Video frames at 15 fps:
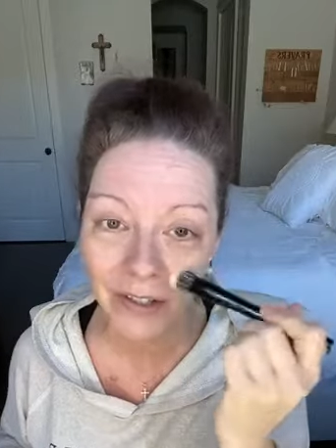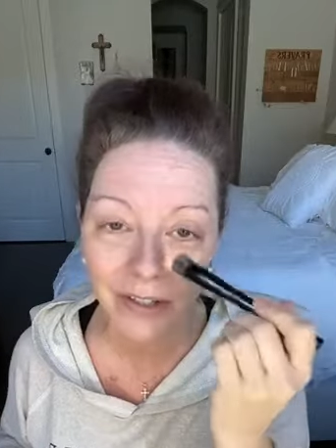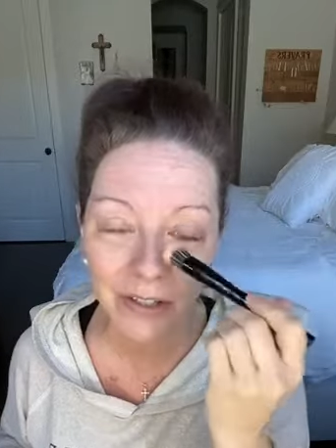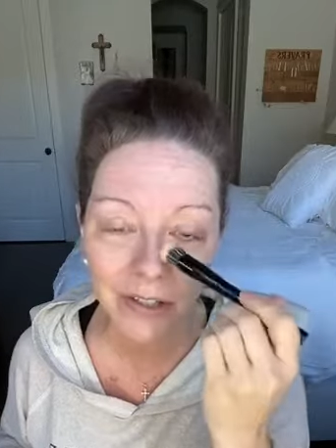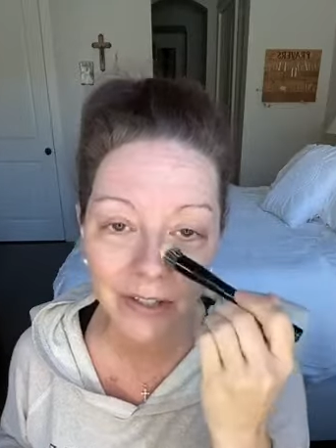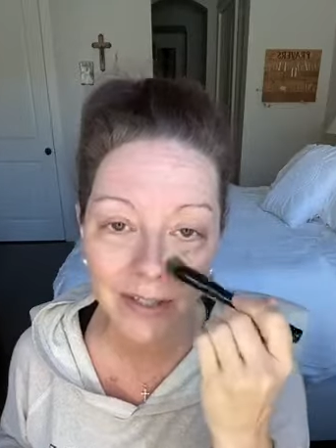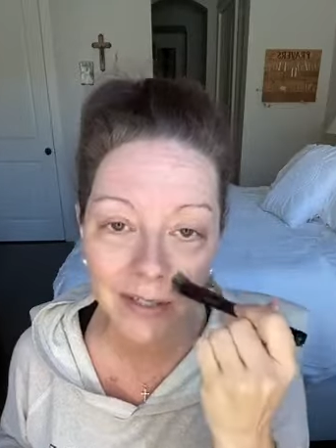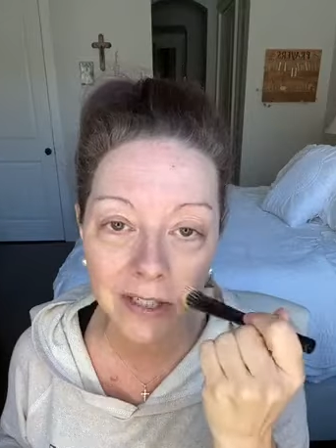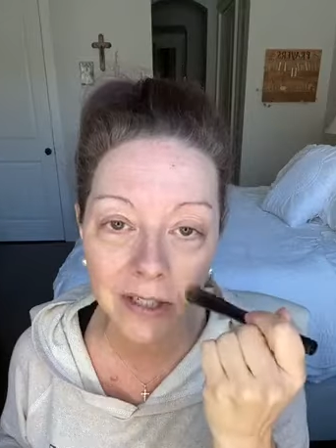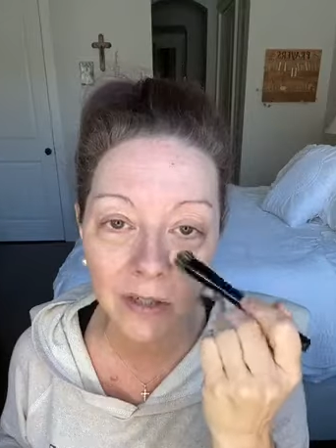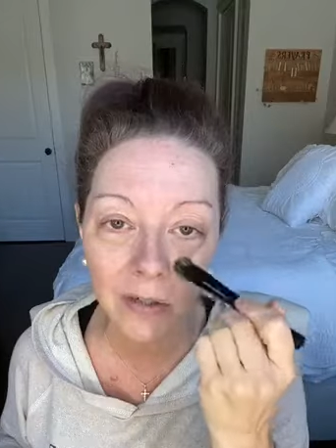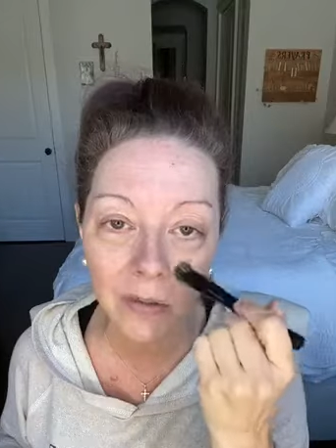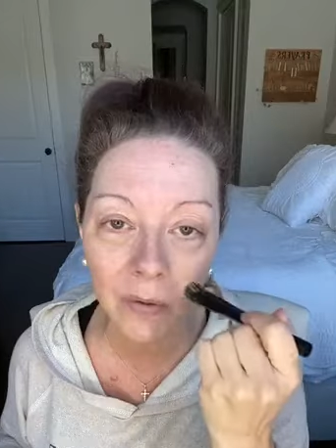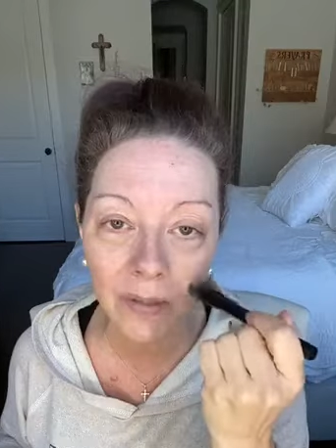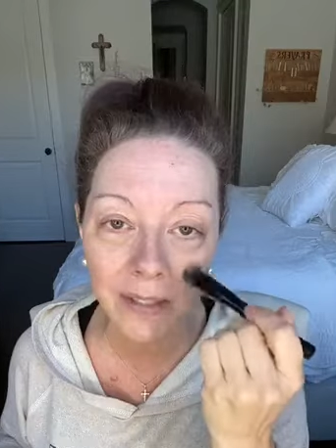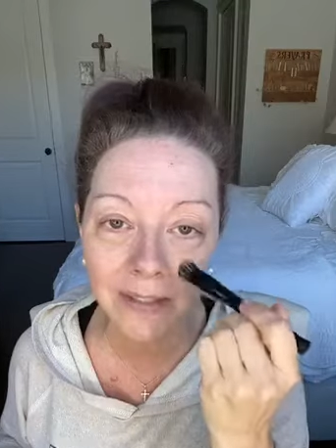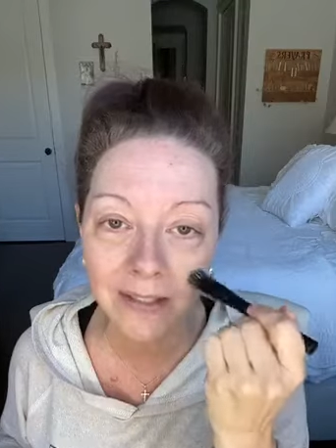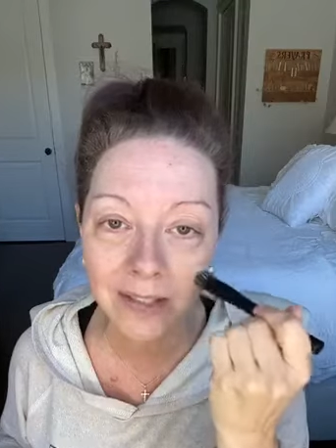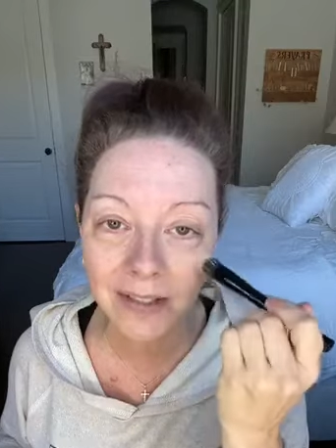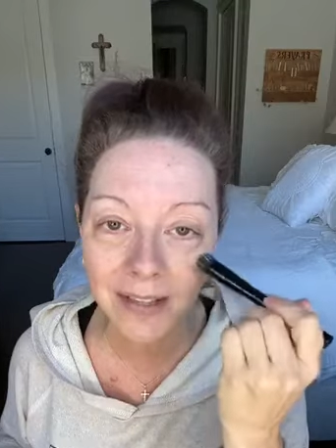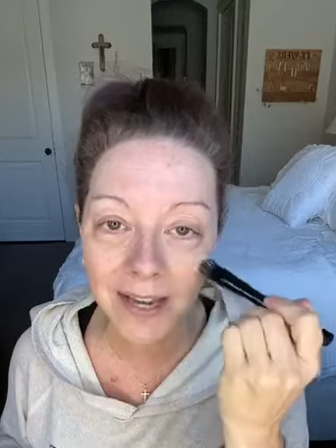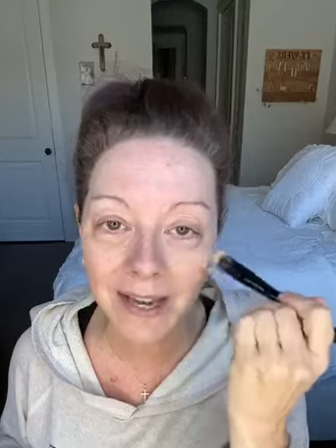you're still going
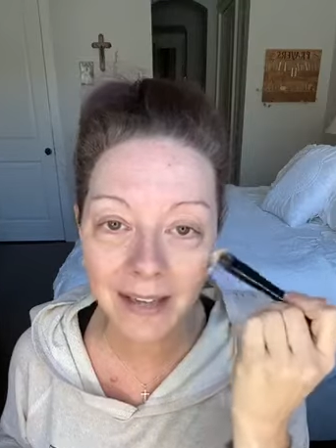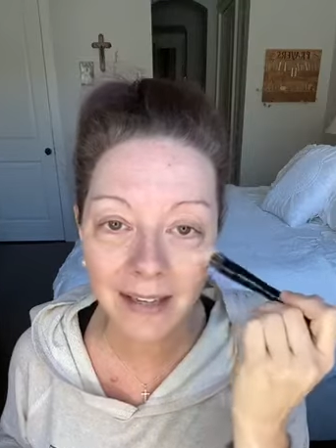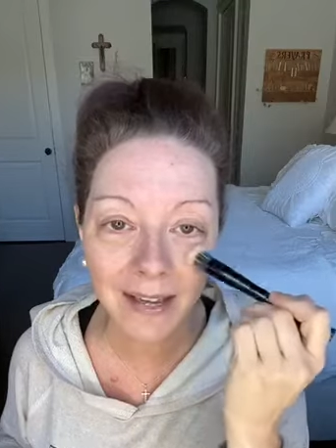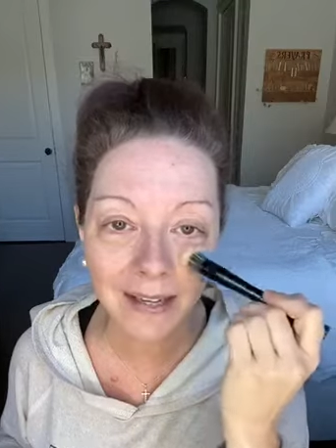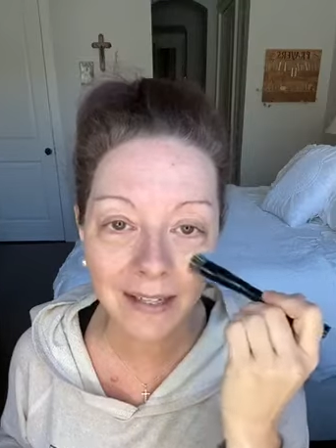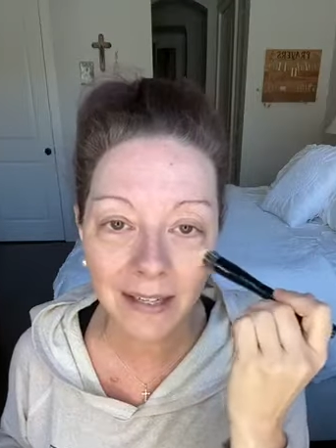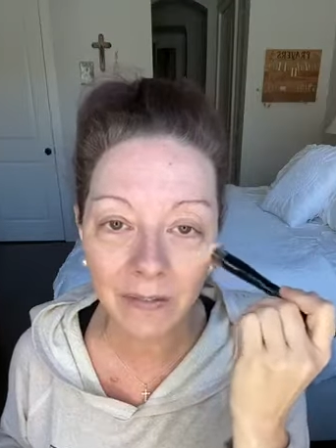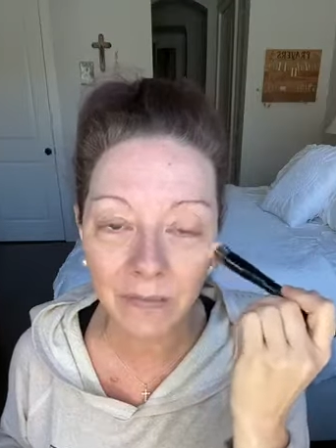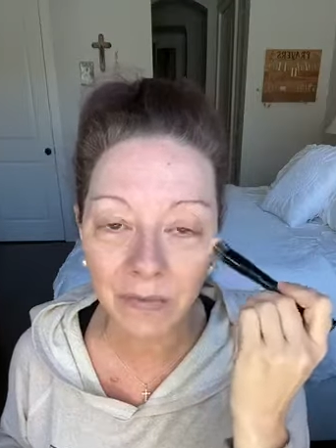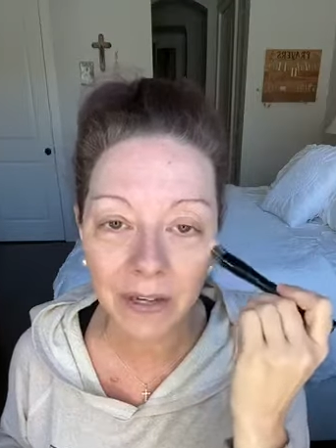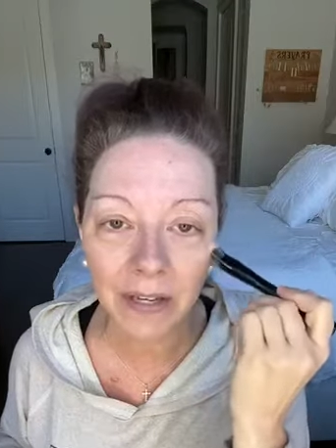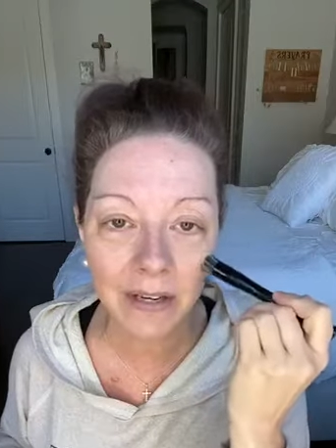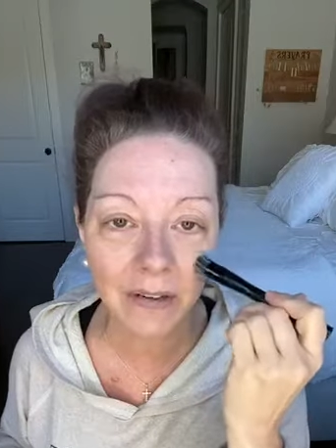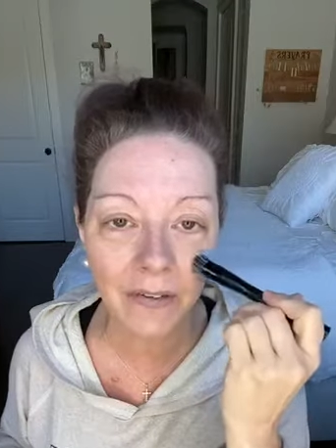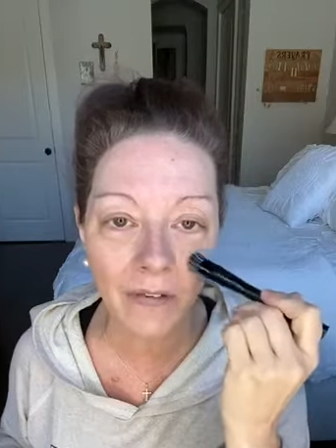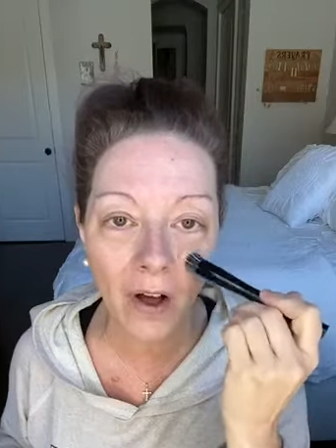to take and get rid of